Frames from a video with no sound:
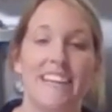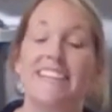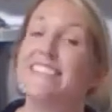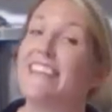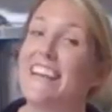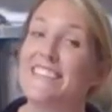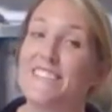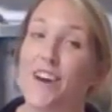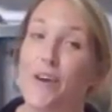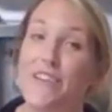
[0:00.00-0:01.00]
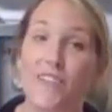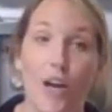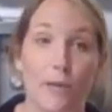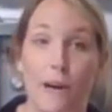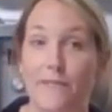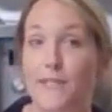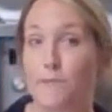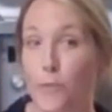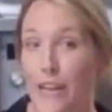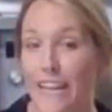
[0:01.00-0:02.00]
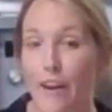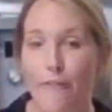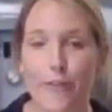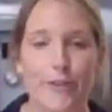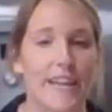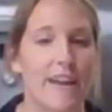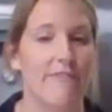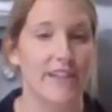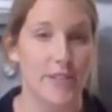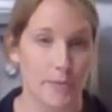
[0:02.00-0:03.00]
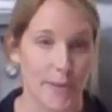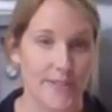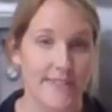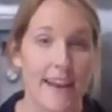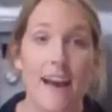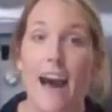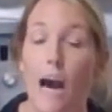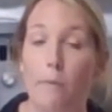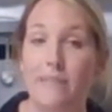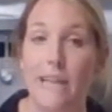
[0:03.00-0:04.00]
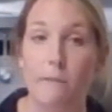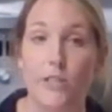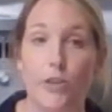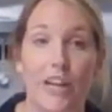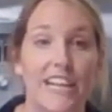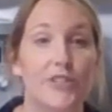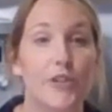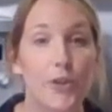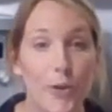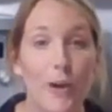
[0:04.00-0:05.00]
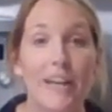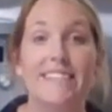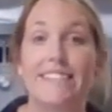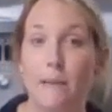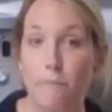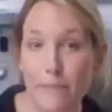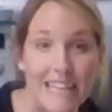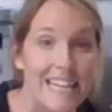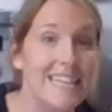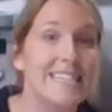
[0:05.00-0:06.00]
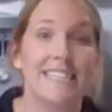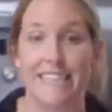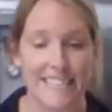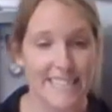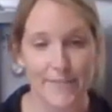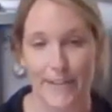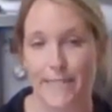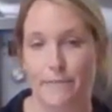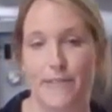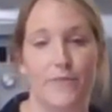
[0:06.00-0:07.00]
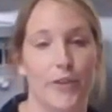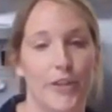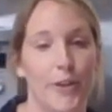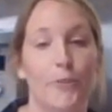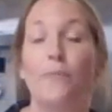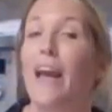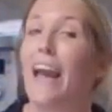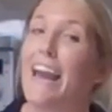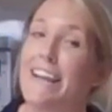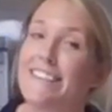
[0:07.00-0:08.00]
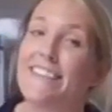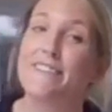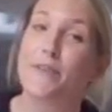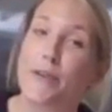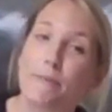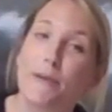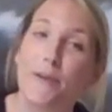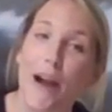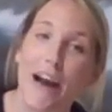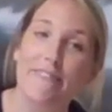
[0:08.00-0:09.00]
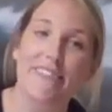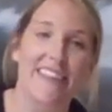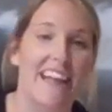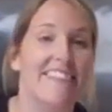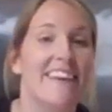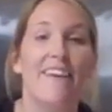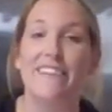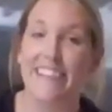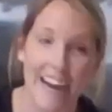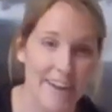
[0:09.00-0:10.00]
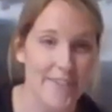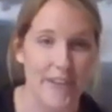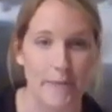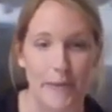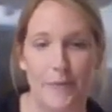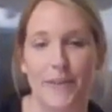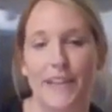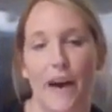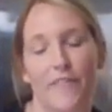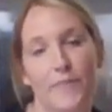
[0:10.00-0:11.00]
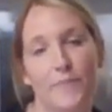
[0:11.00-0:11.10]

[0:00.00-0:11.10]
Today's show is all about spring fruits and vegetables. I'll be demonstrating two simply delicious recipes for you and an adorable craft that the entire family will love.